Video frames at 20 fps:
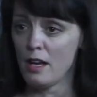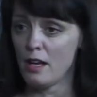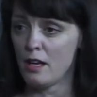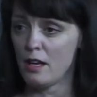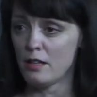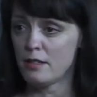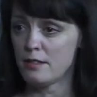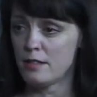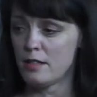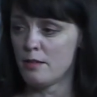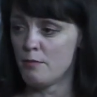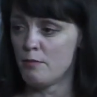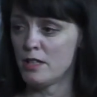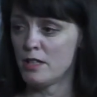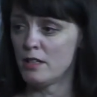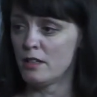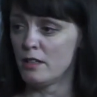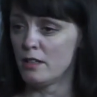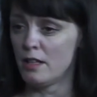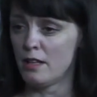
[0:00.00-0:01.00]
I see
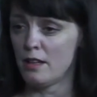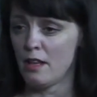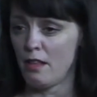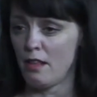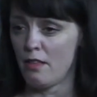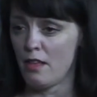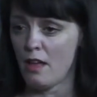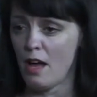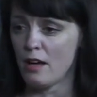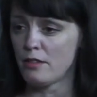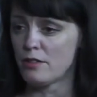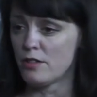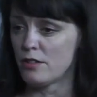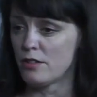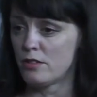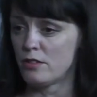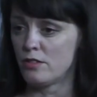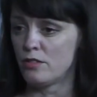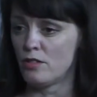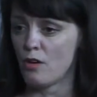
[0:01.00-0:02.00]
immediately that the
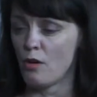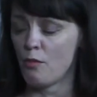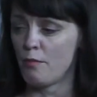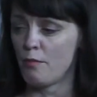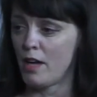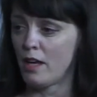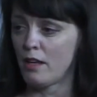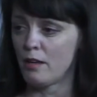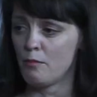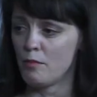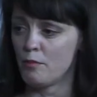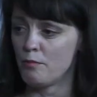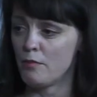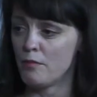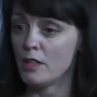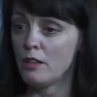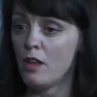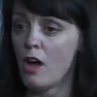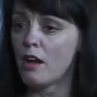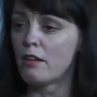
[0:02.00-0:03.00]
actors don't make him.
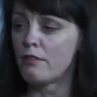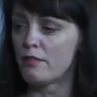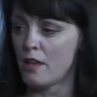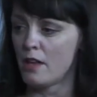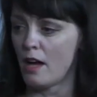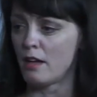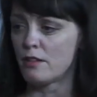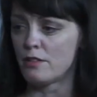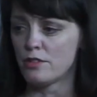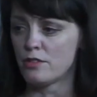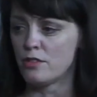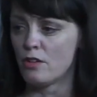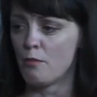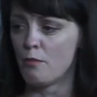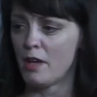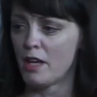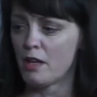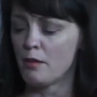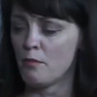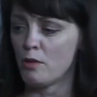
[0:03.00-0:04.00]
A lot of the actors
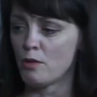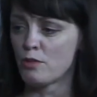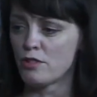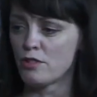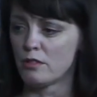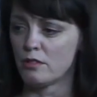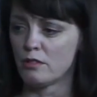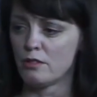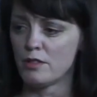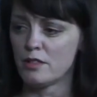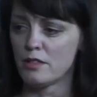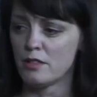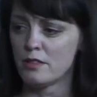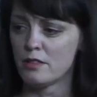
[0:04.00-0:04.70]
don't make emotional because